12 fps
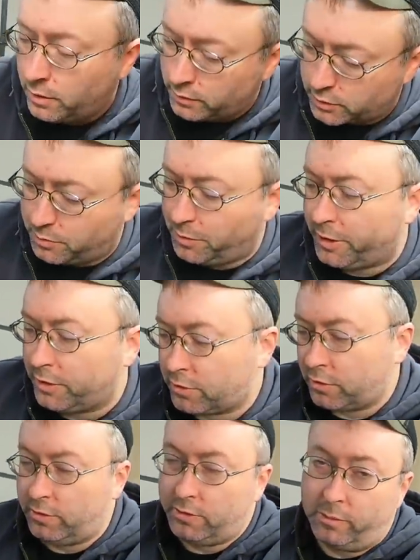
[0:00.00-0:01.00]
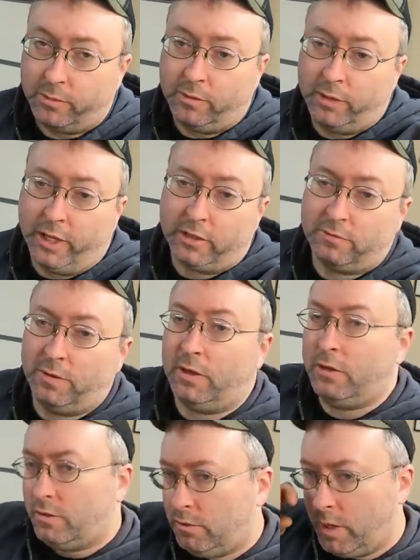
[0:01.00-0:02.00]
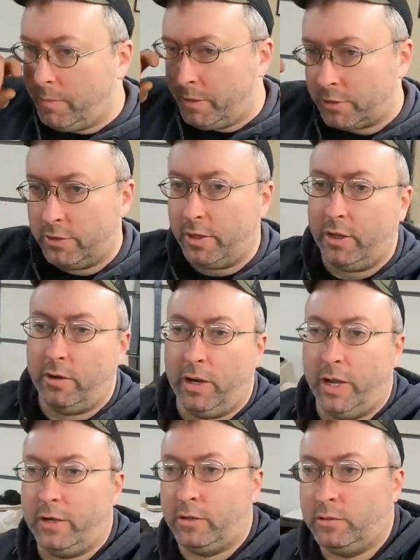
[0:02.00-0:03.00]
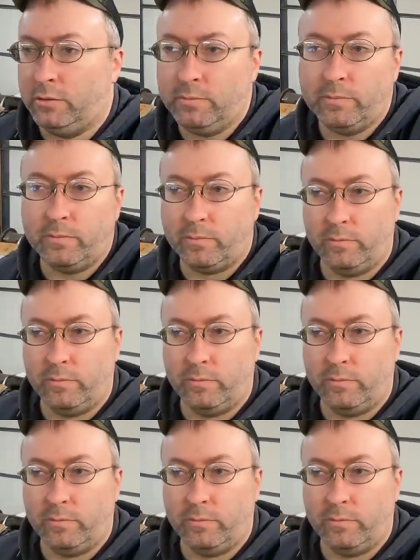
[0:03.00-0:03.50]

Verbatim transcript: I'll explain. So in the last video, I mentioned how I don't